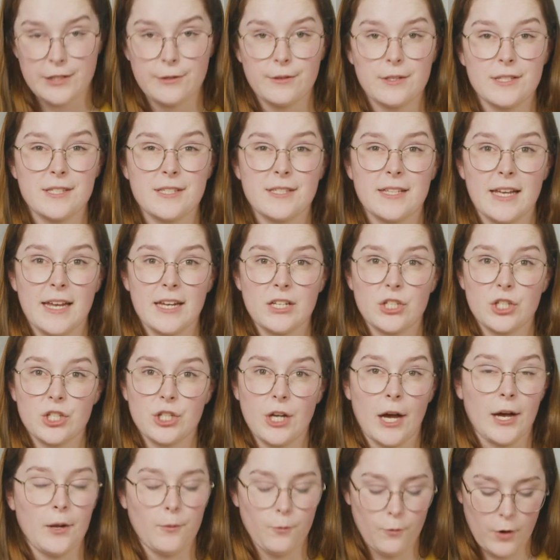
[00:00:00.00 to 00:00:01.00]
so it stays
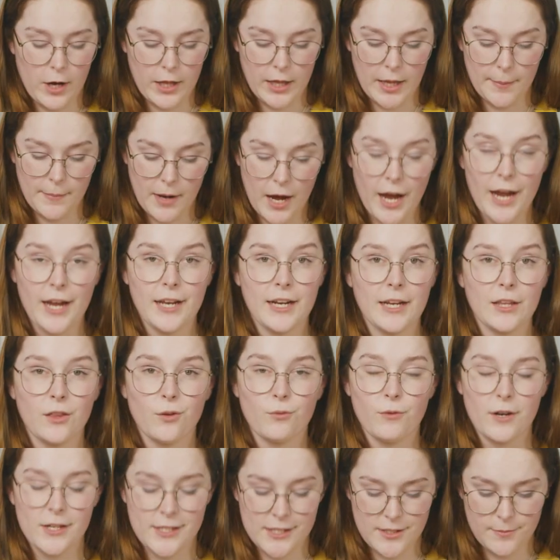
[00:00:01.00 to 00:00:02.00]
shut while I'm ironing the
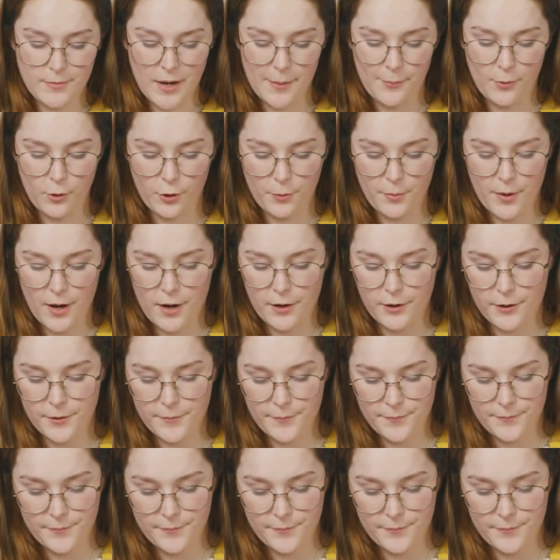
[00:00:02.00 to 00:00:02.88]
rest of my bookmark.